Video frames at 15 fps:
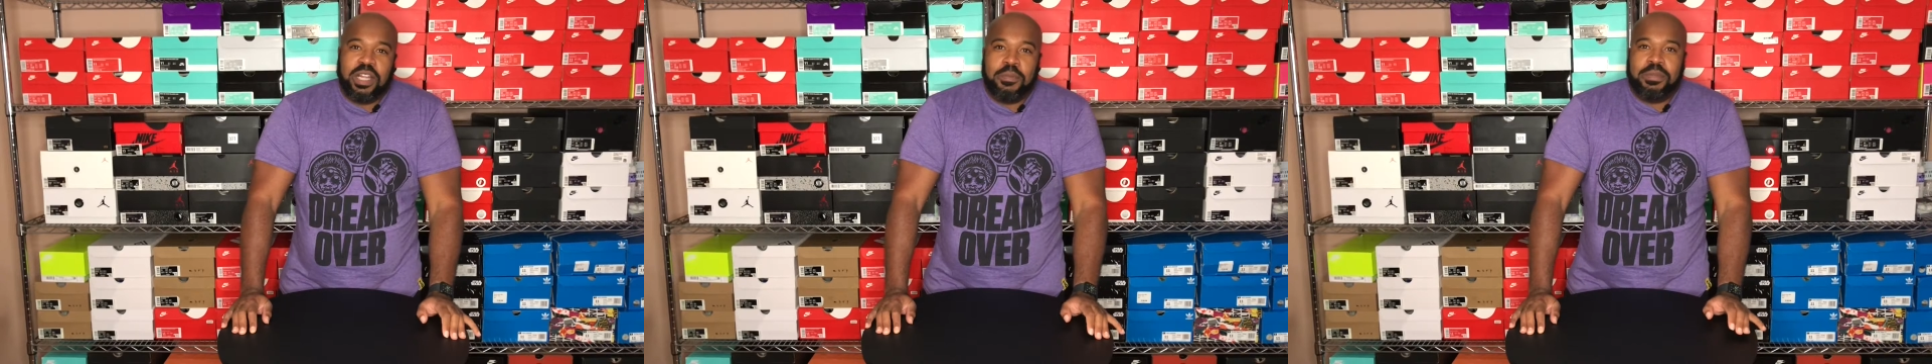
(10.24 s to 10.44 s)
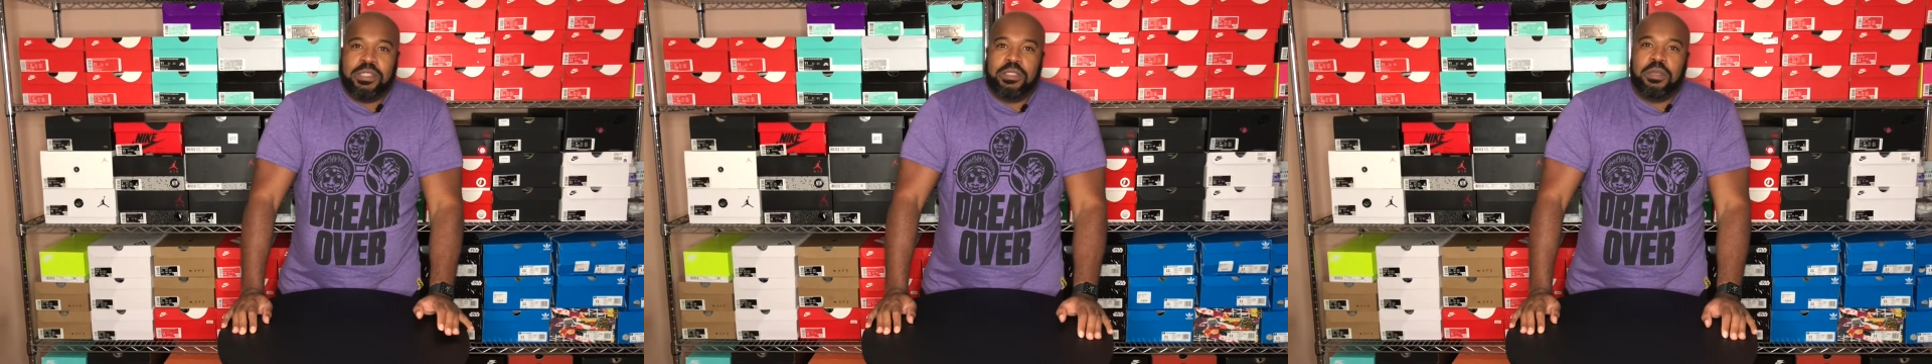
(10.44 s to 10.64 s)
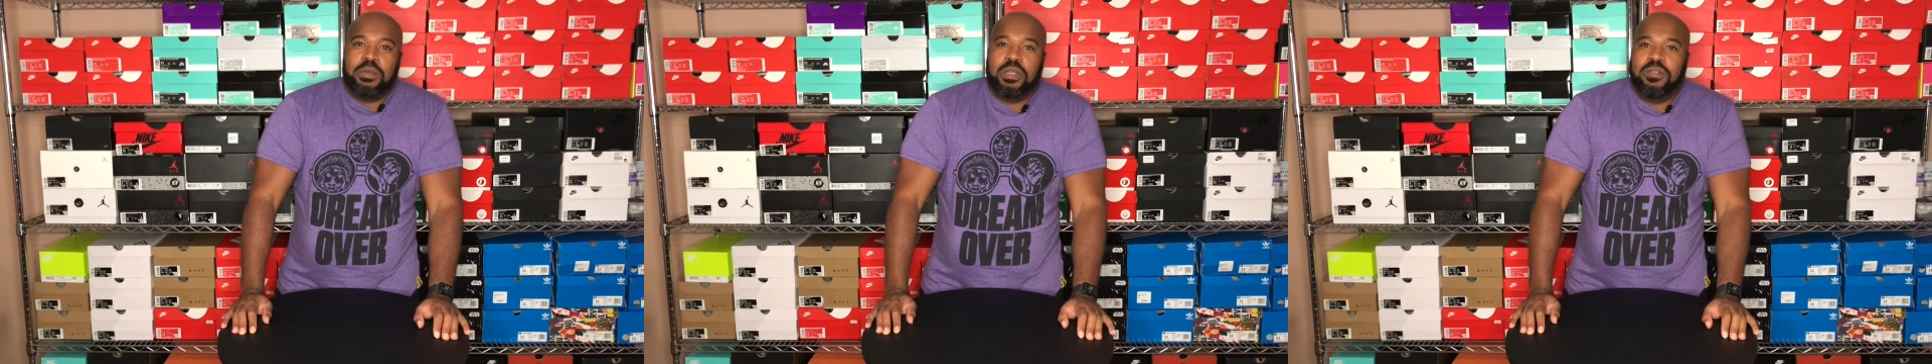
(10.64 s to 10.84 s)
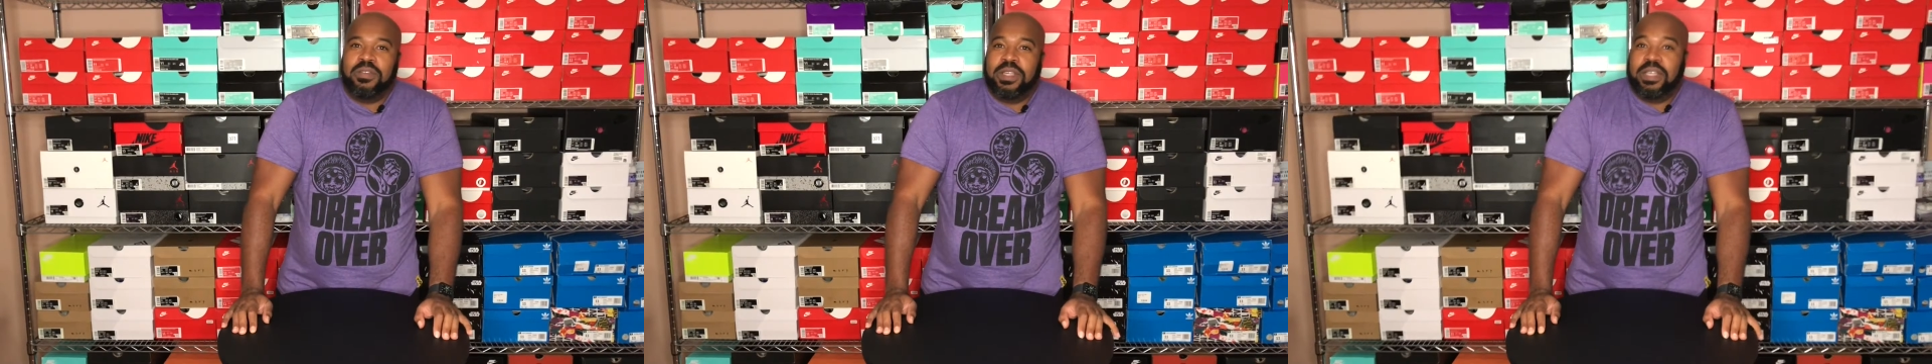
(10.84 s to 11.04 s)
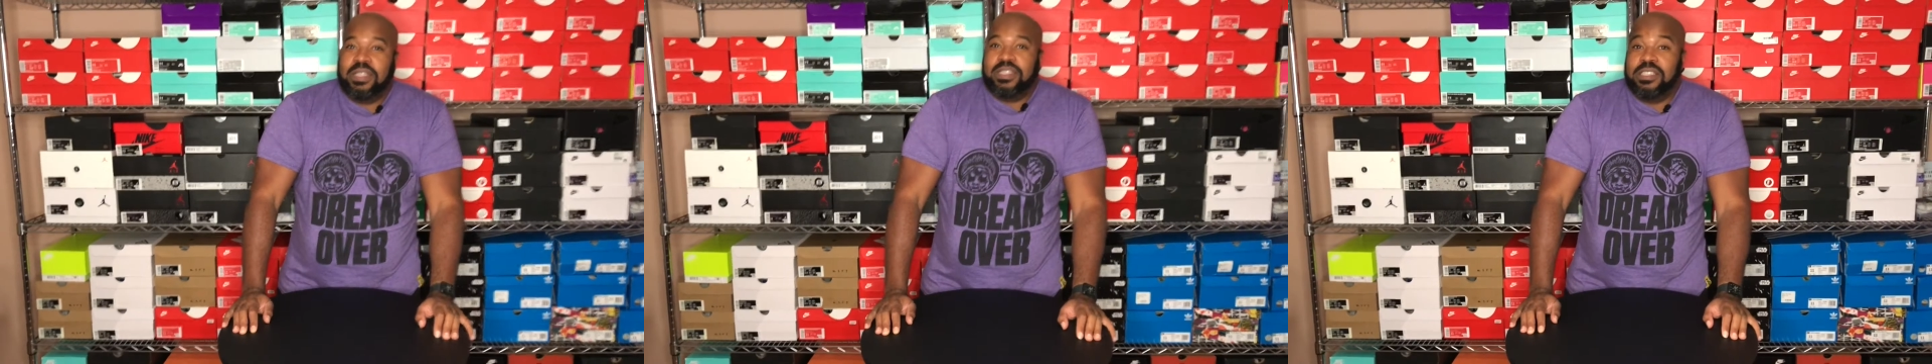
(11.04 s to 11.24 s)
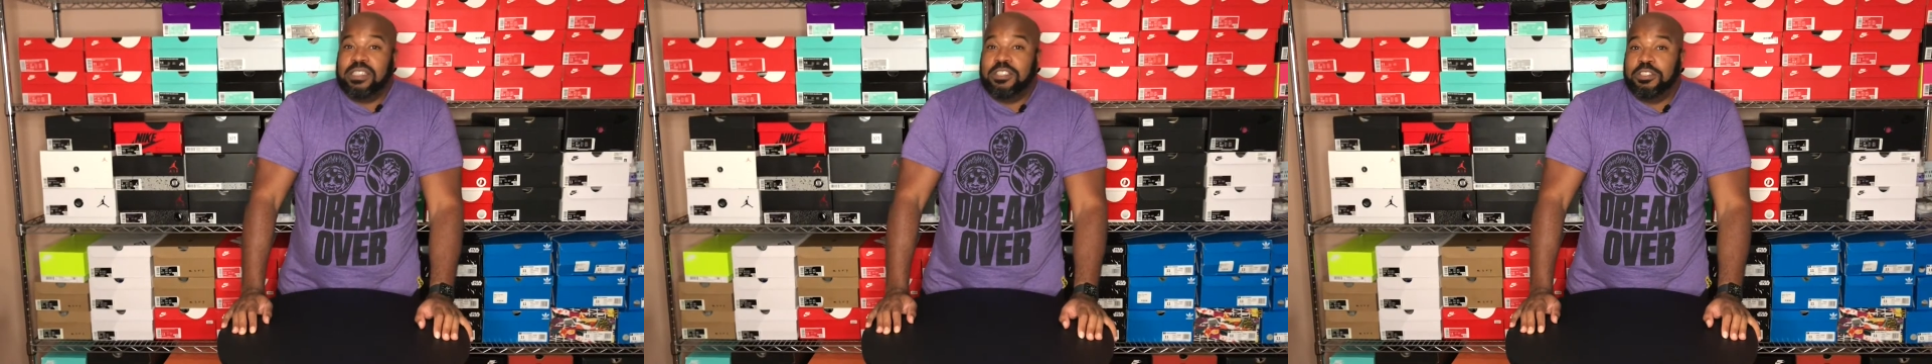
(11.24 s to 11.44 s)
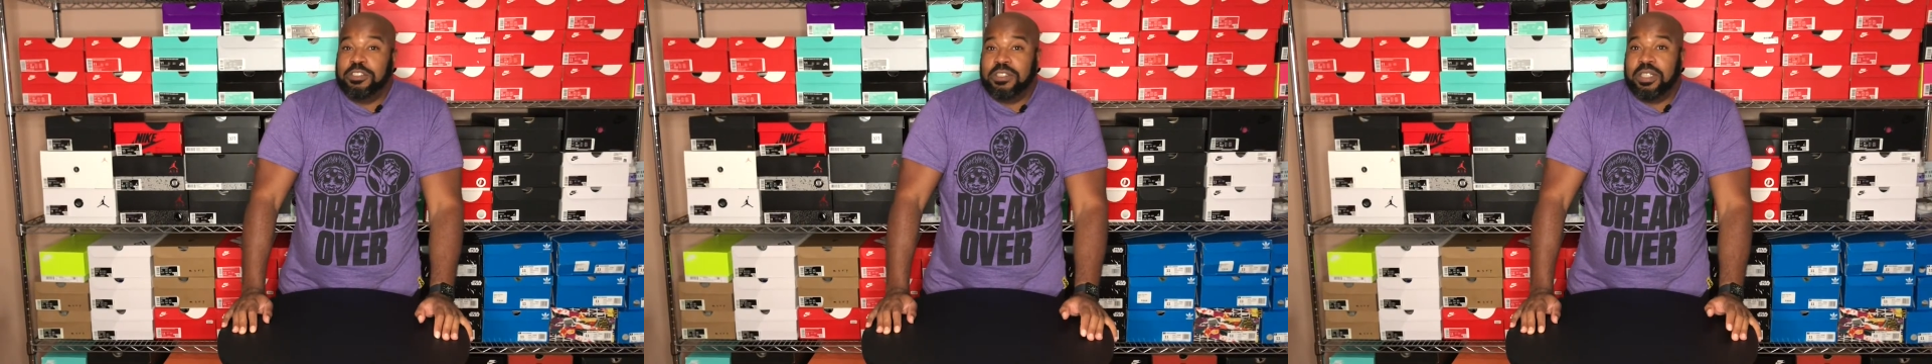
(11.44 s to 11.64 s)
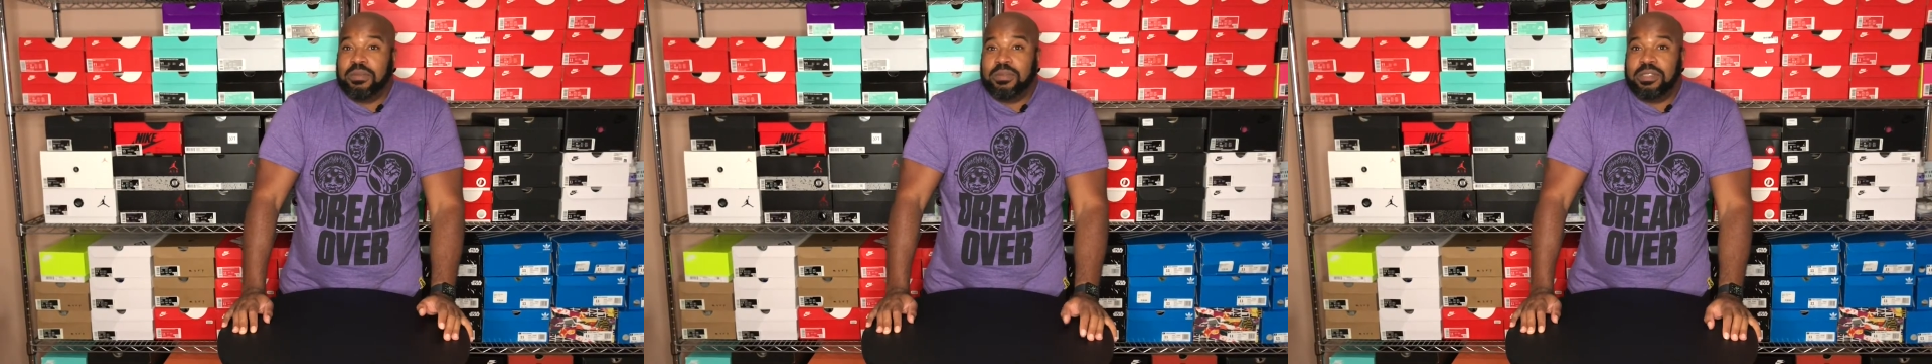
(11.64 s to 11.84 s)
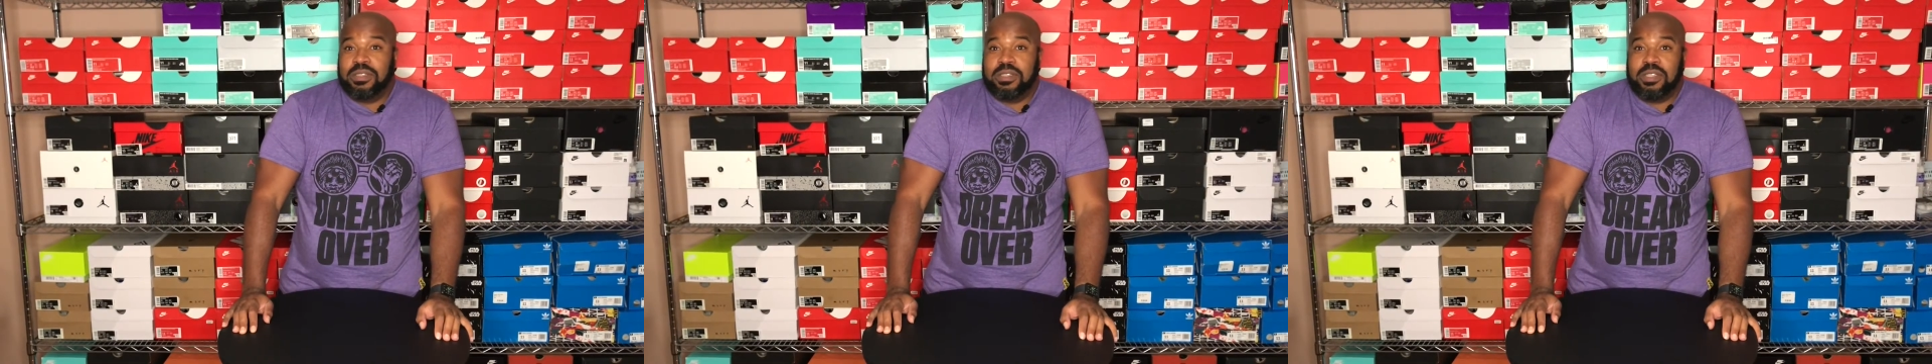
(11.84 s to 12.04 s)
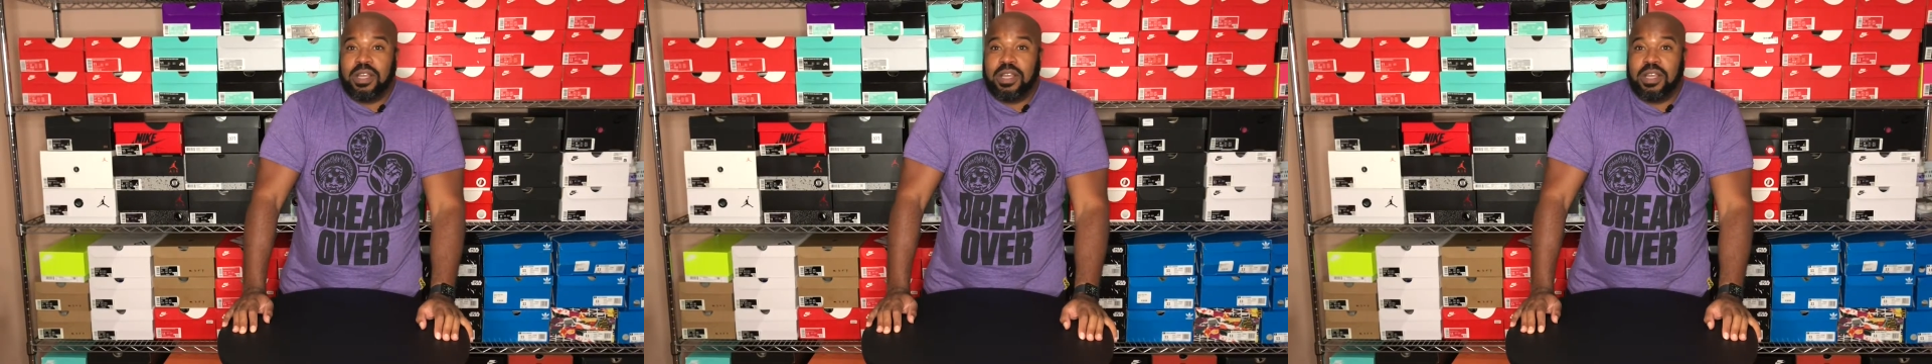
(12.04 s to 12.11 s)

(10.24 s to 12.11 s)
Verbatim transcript: episode of Kicks and Trips.